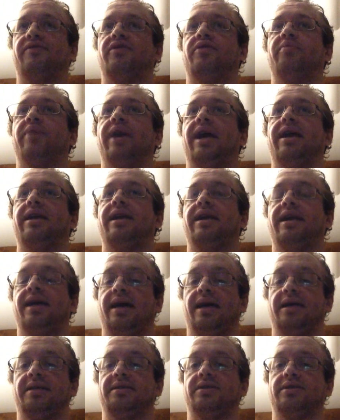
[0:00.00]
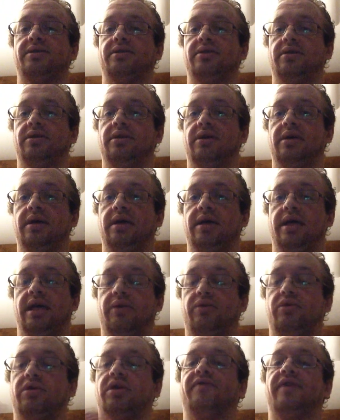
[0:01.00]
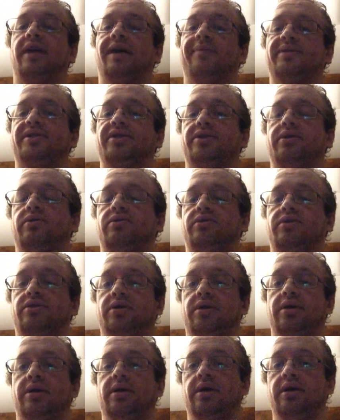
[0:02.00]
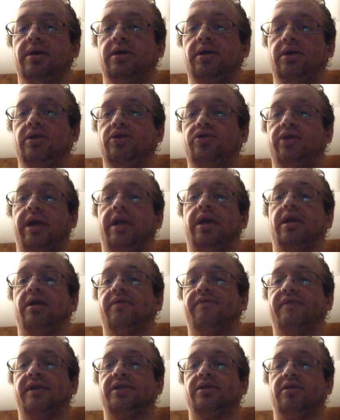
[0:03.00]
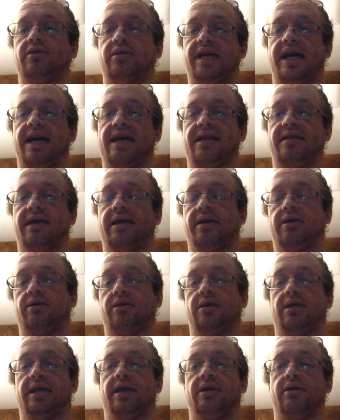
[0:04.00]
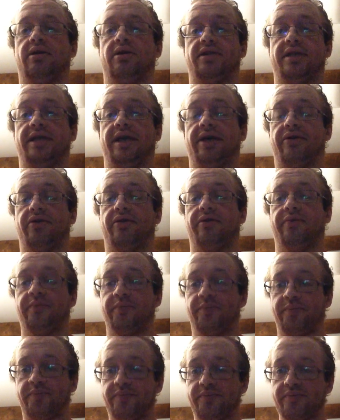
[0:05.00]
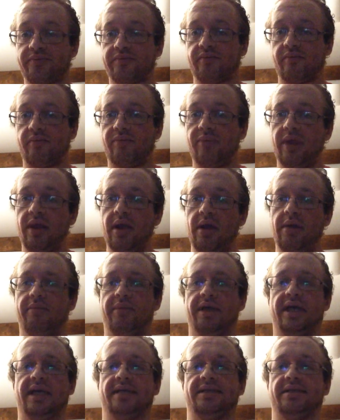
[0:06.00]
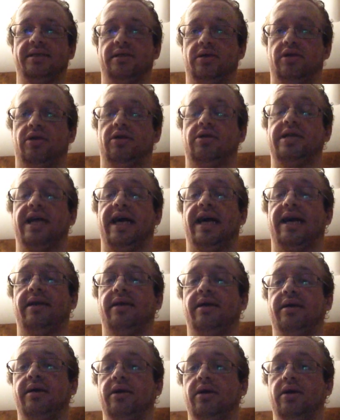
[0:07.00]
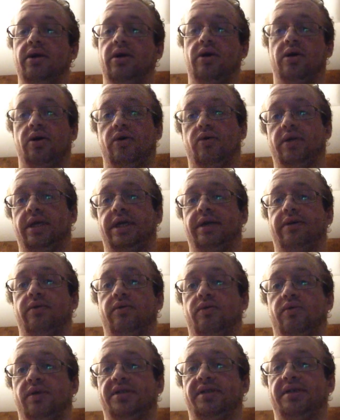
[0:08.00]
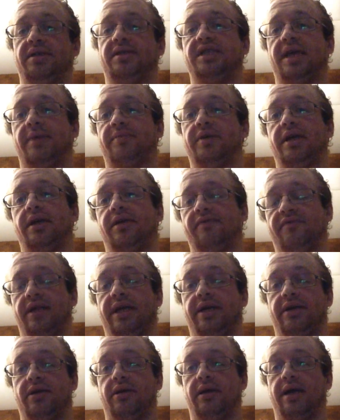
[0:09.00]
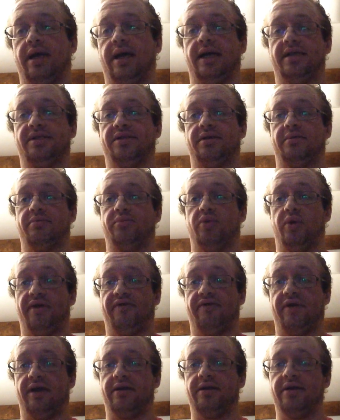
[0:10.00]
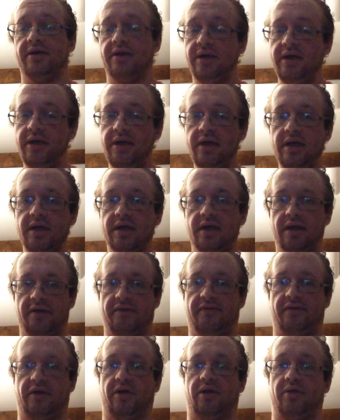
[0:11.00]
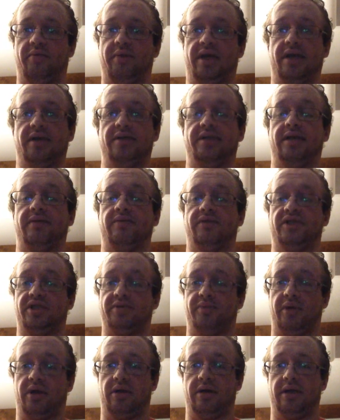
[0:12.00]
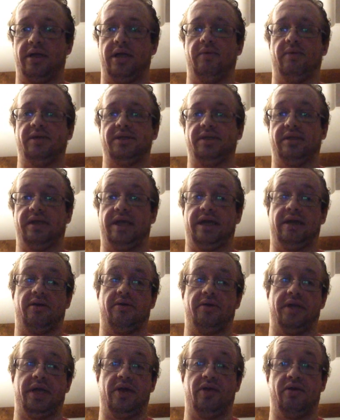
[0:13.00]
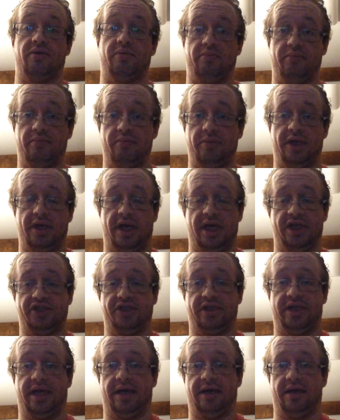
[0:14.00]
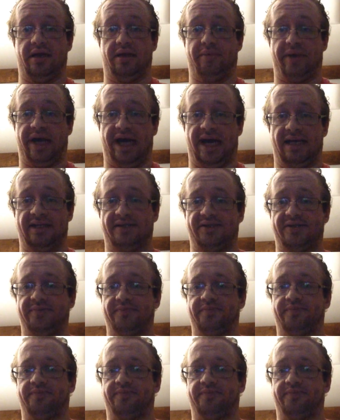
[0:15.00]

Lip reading: Penny has, in one of the episodes, tried to convince her dad that her and Leonard are together, because her dad only was accepting of Leonard as a boyfriend for her because he was smart. He wasn't like all the other guys she dated in the past.